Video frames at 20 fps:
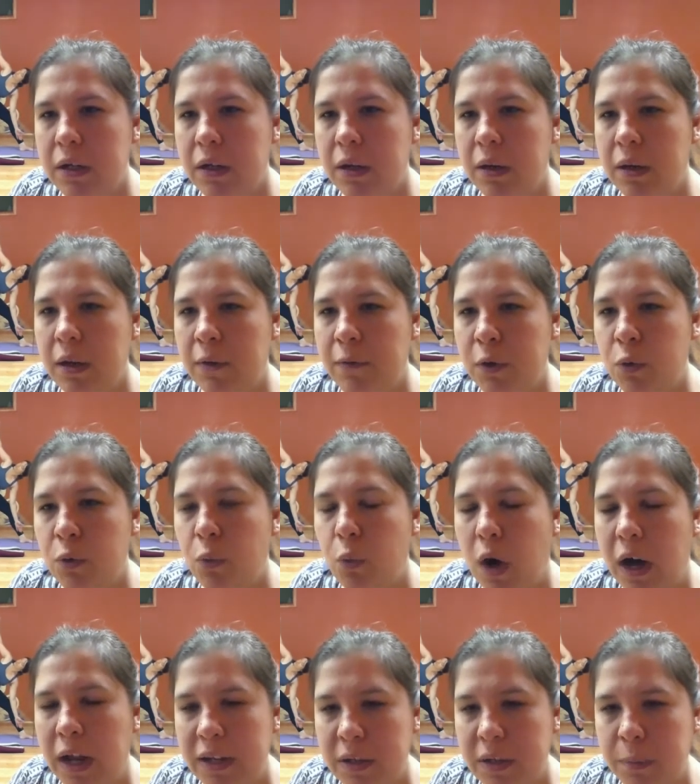If you
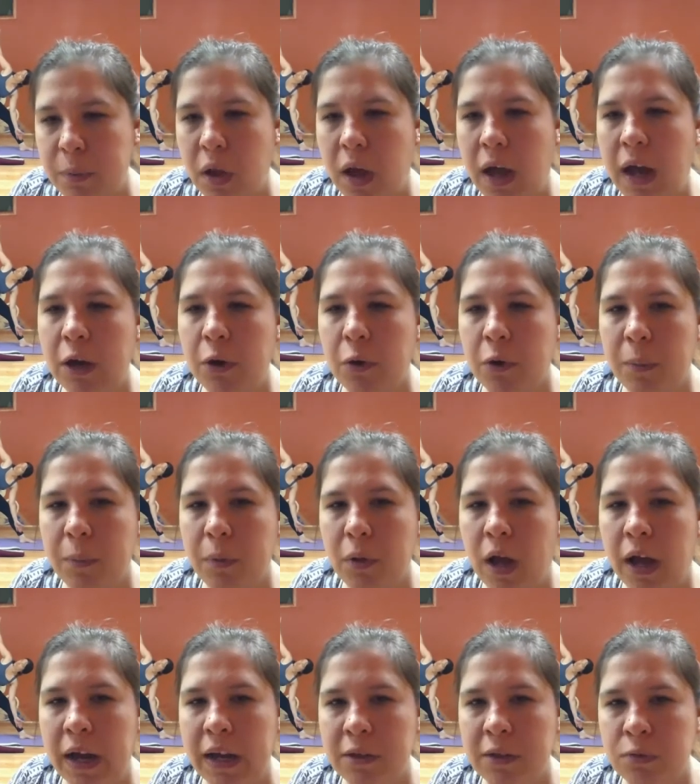want a block, or a
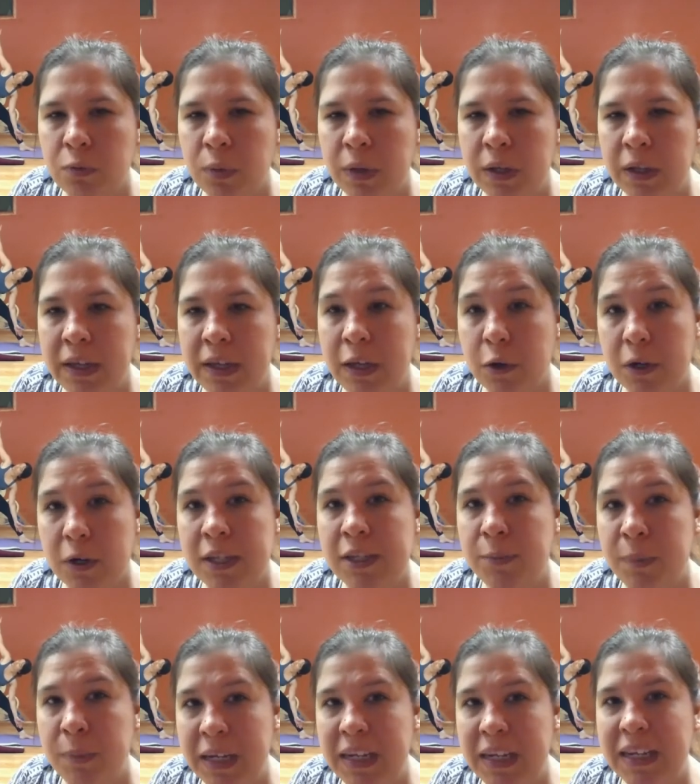block is really your
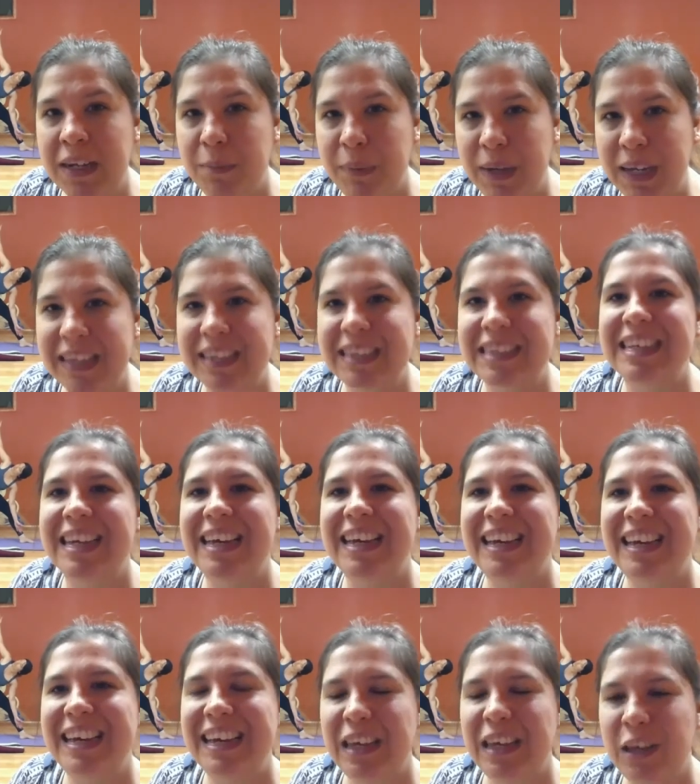expedient means,
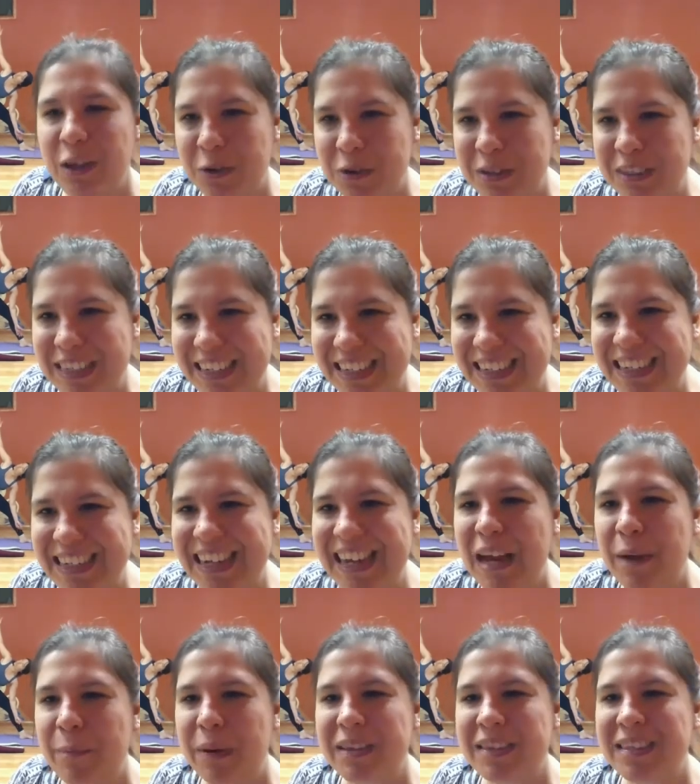use it,
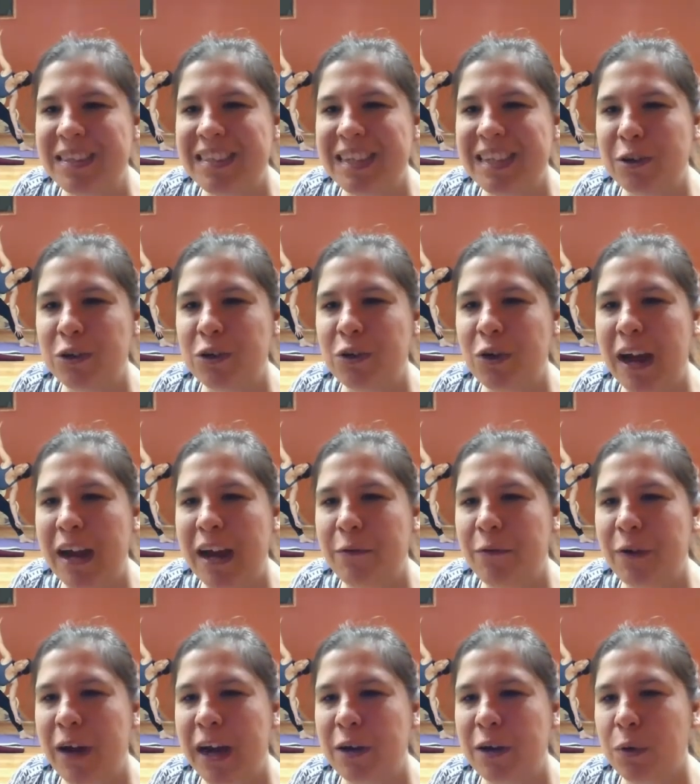but still try and
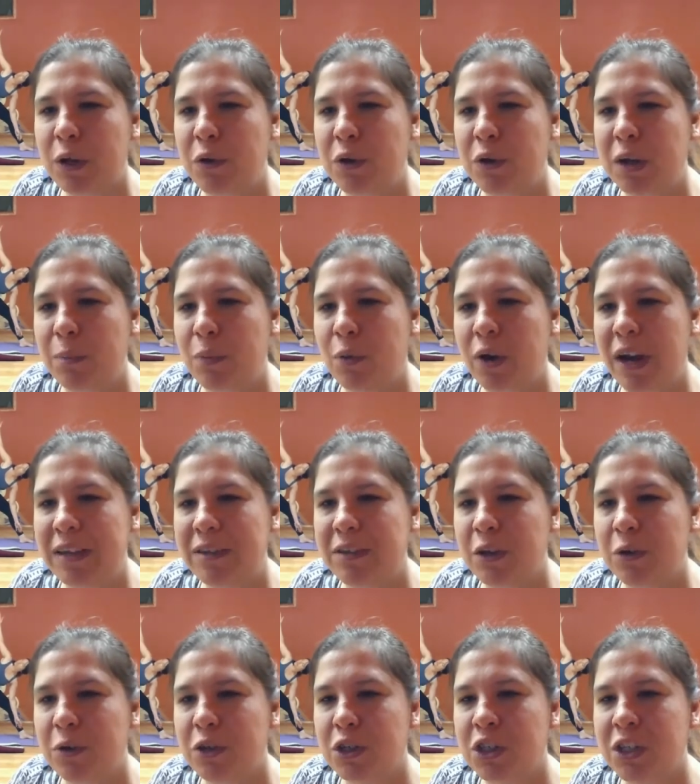find where you can press
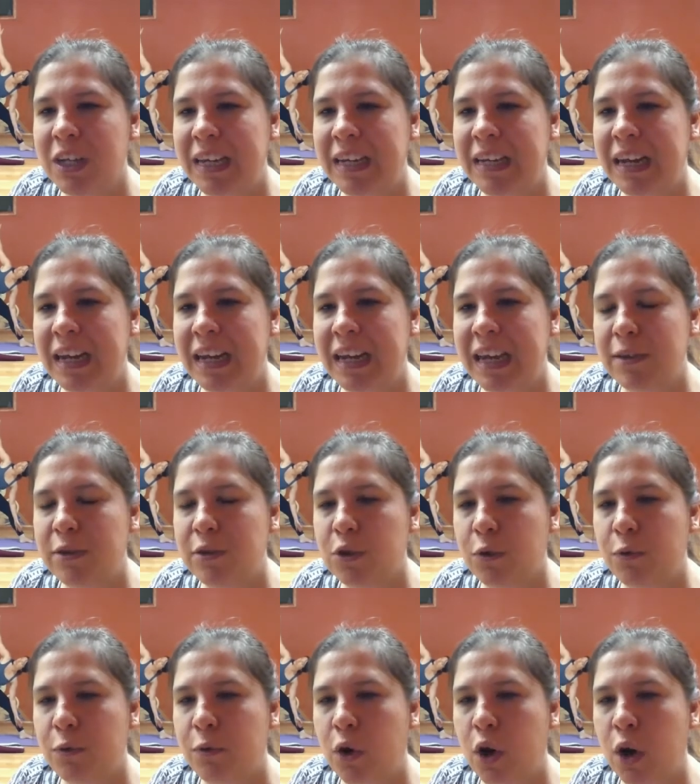your shin against
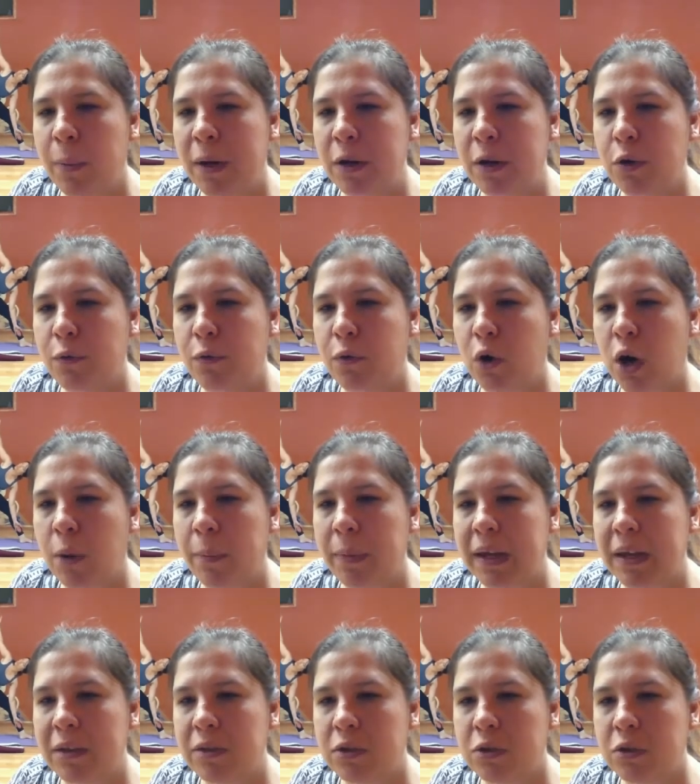your forearm and your forearm
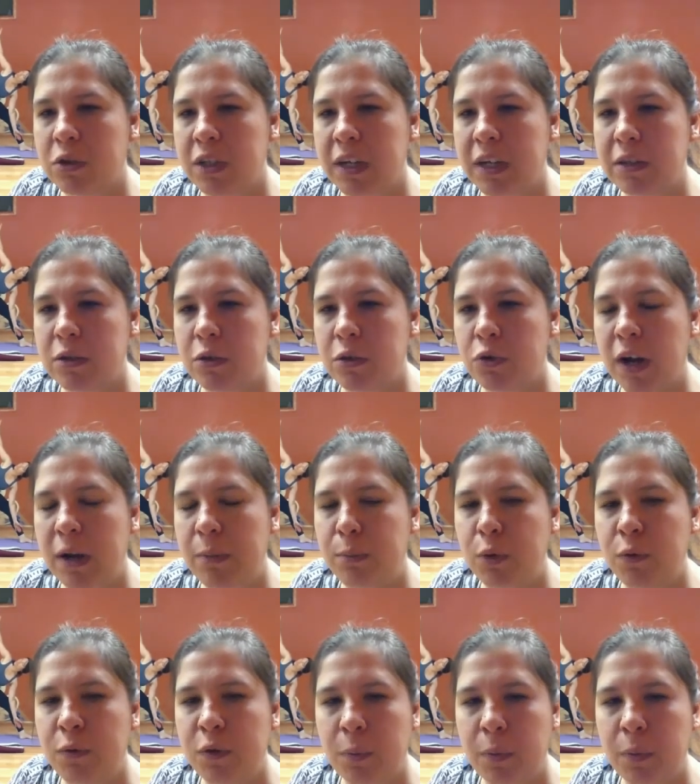against your shin. So try and
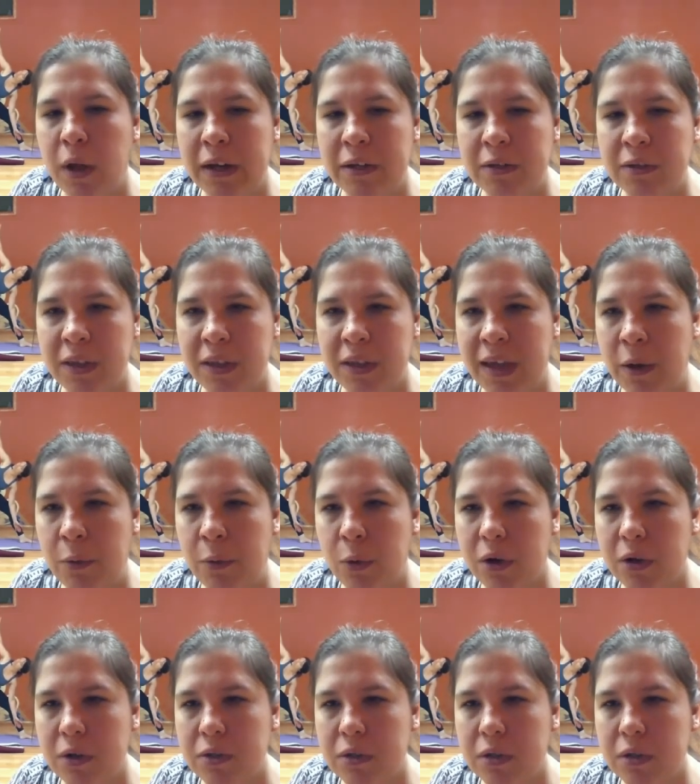move your block so that that
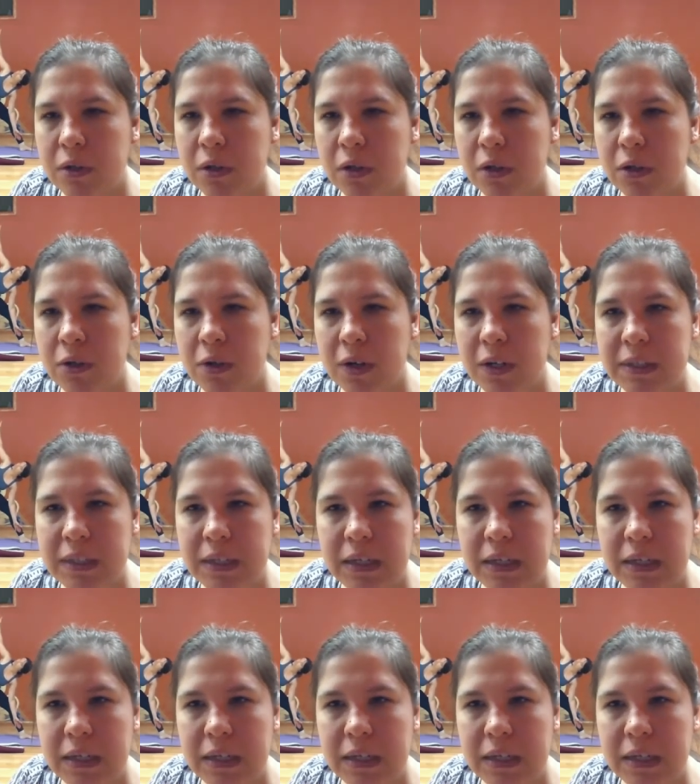works. Good, Tracy.